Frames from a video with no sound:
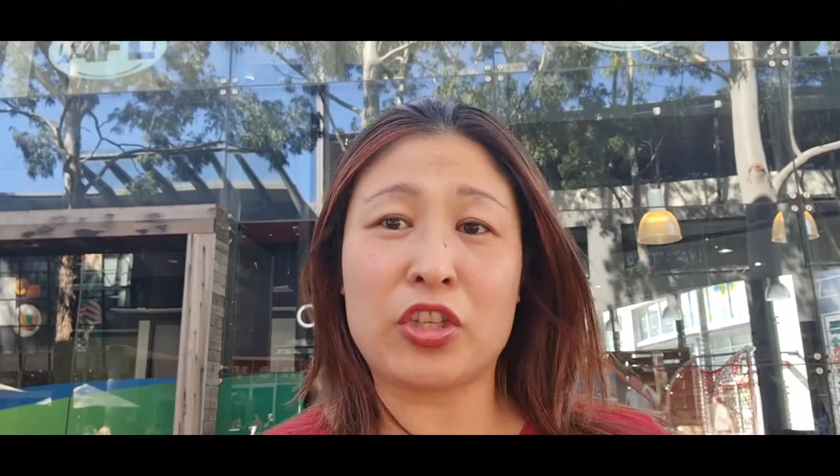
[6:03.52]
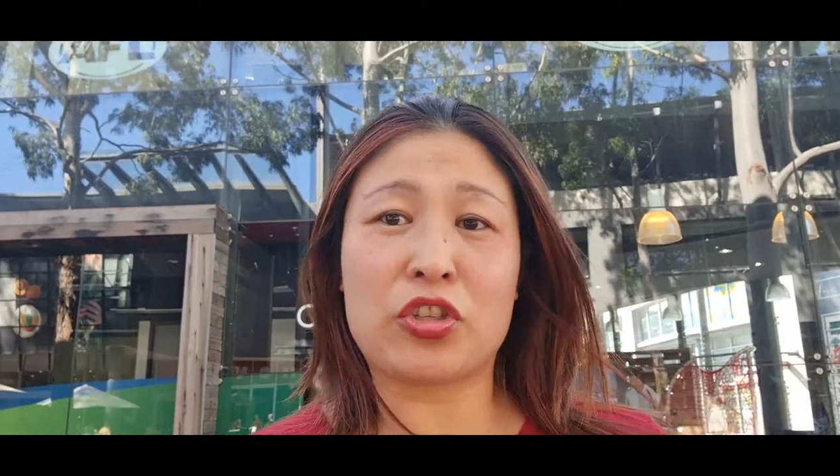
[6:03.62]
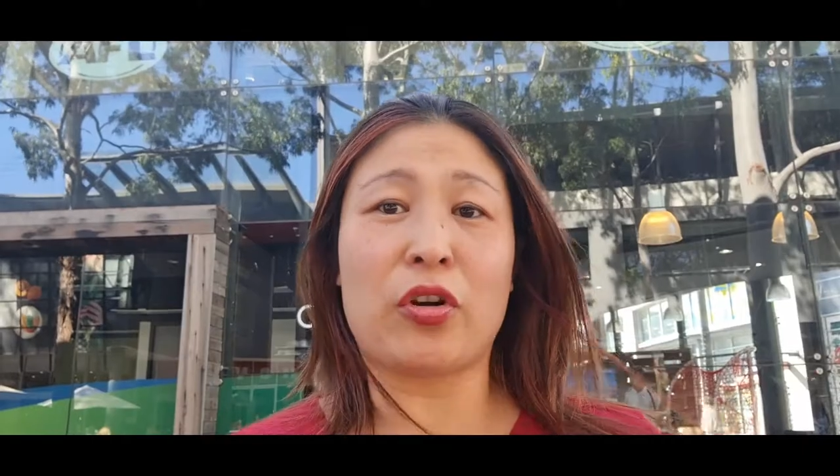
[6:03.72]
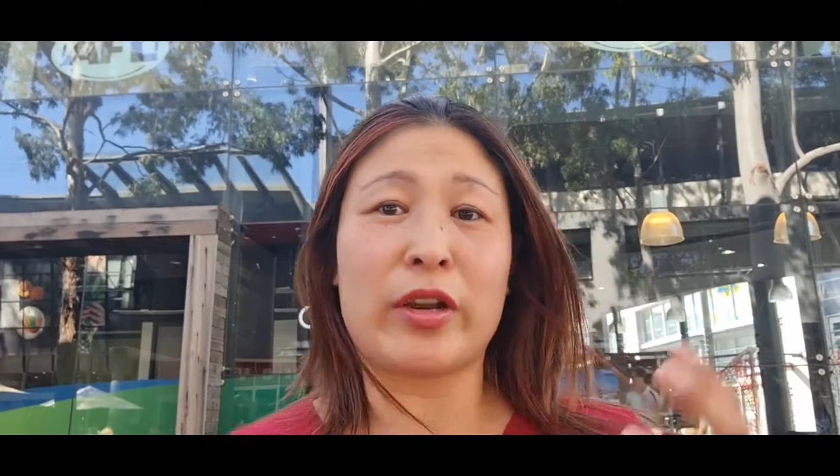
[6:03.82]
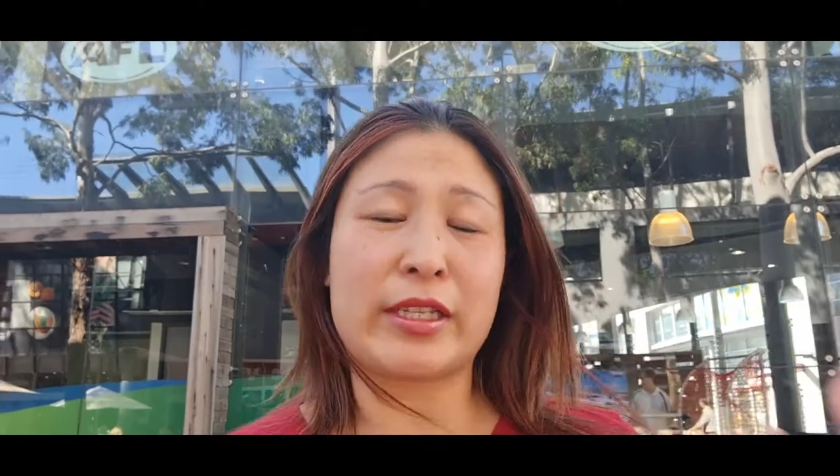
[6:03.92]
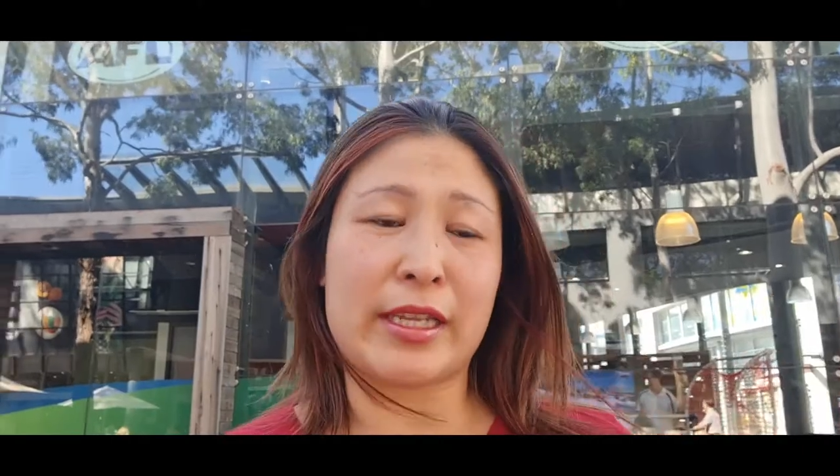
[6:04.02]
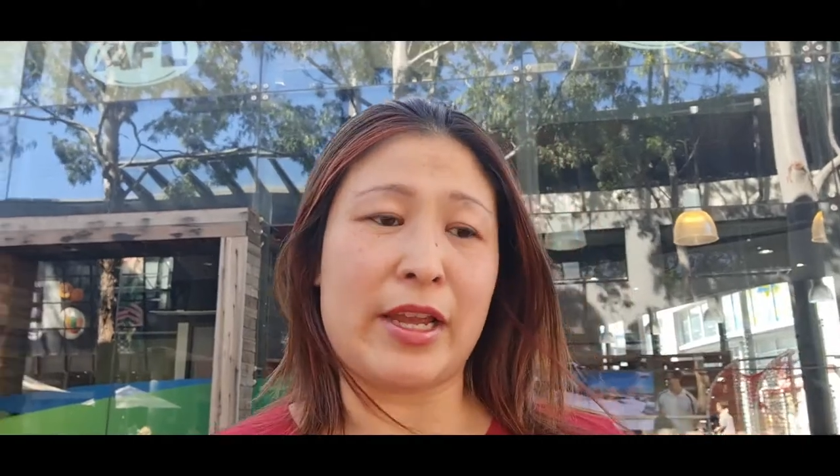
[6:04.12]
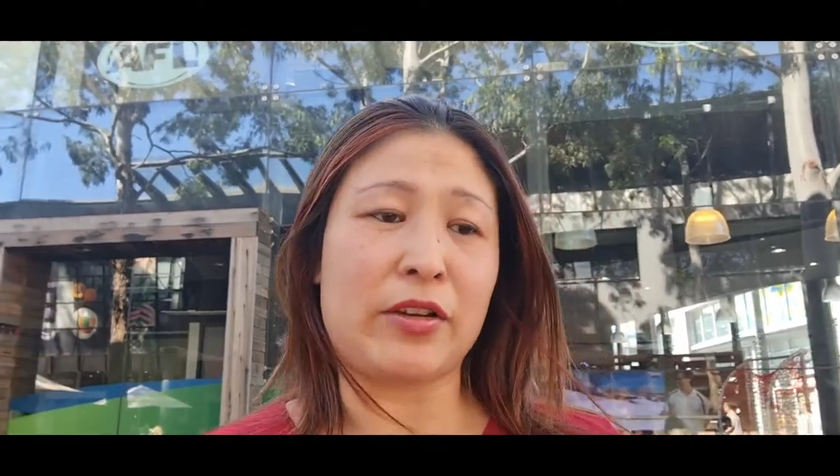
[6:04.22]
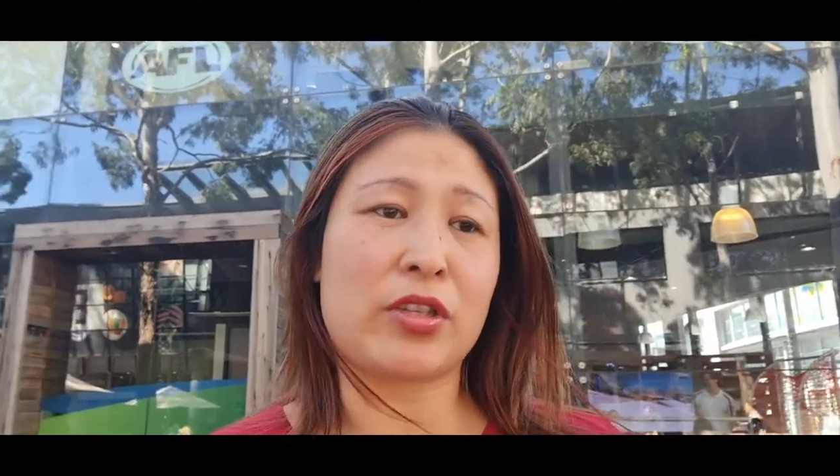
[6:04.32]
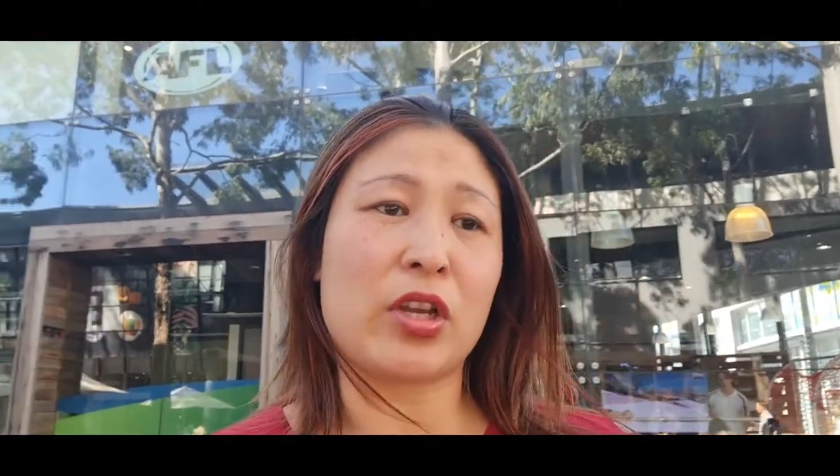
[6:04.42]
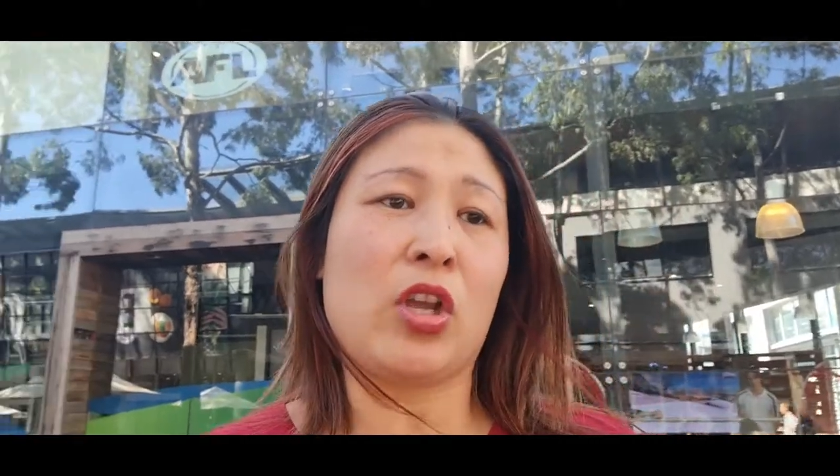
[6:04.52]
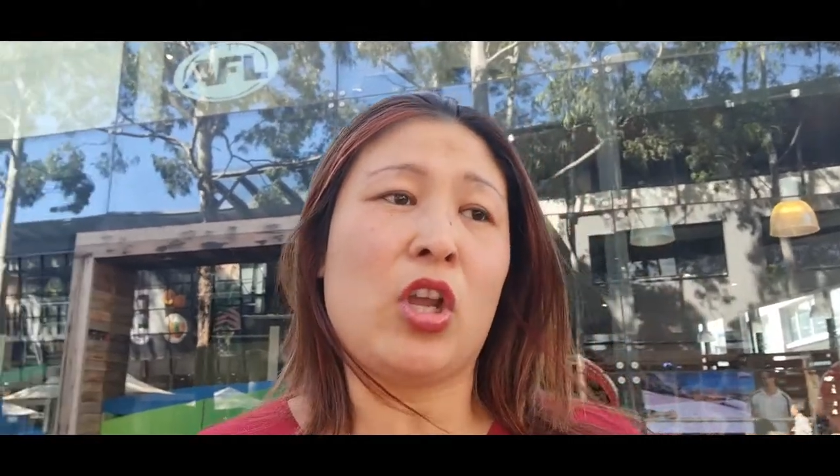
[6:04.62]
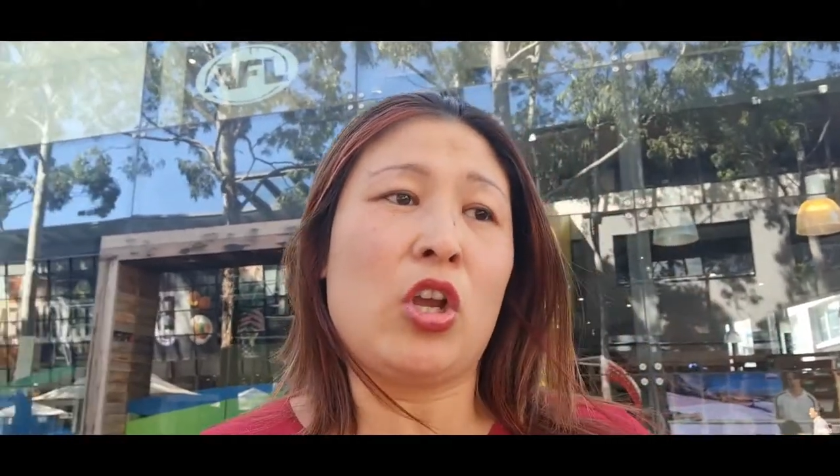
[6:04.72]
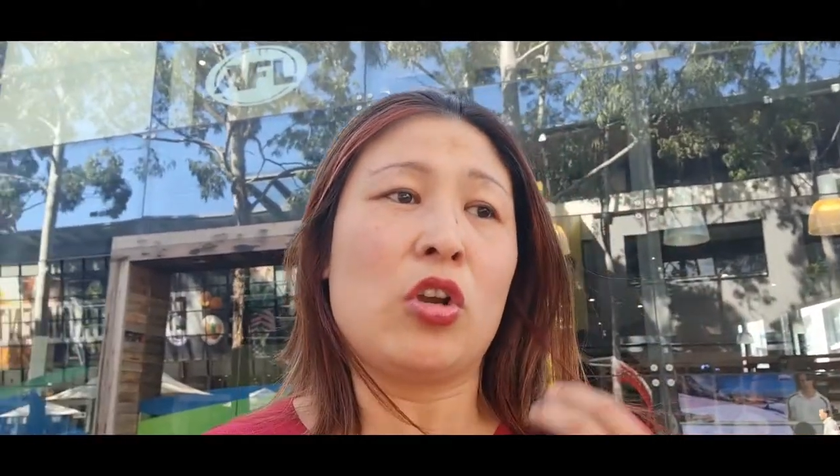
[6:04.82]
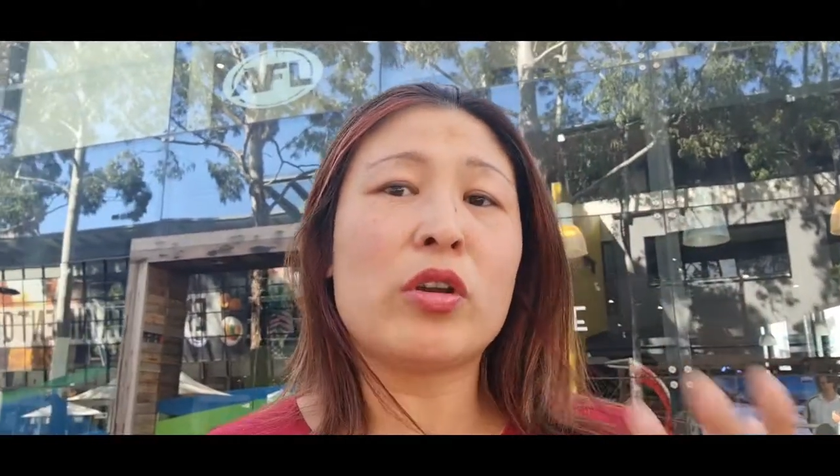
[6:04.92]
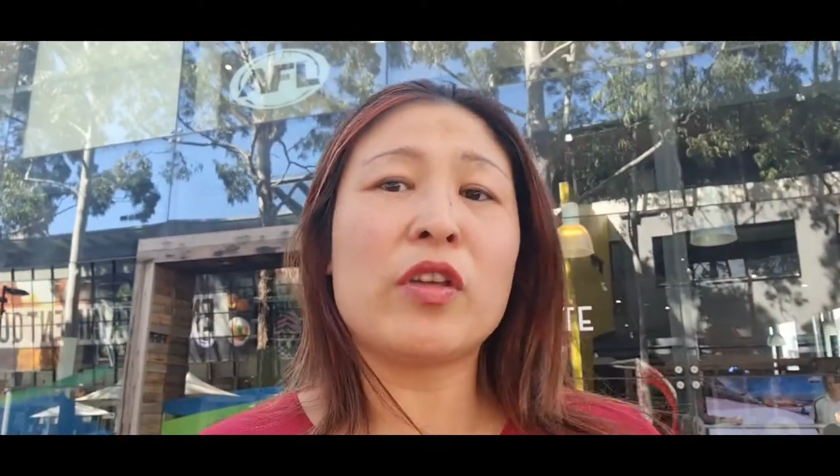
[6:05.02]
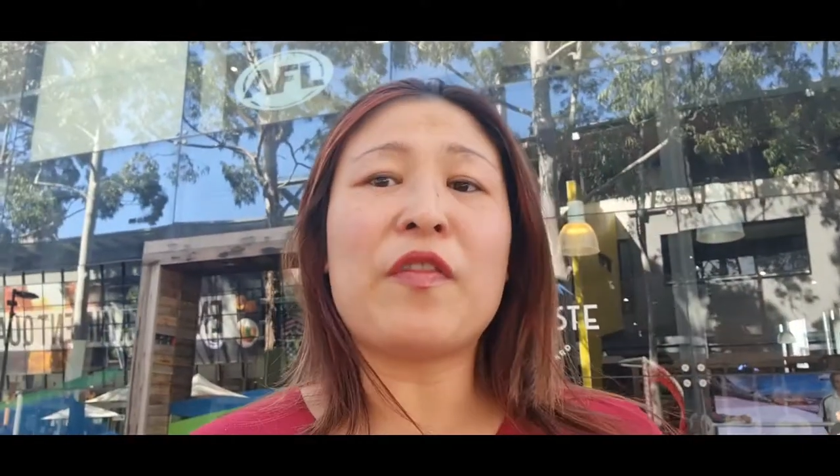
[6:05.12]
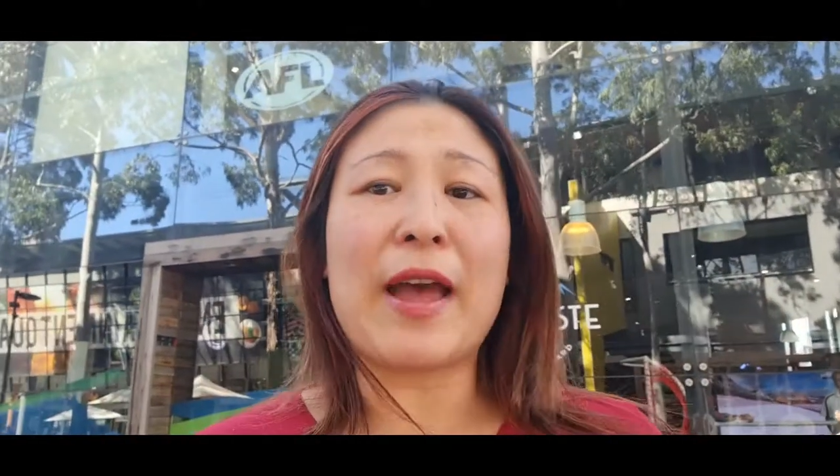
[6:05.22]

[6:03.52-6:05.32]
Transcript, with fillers: historic sales. So look at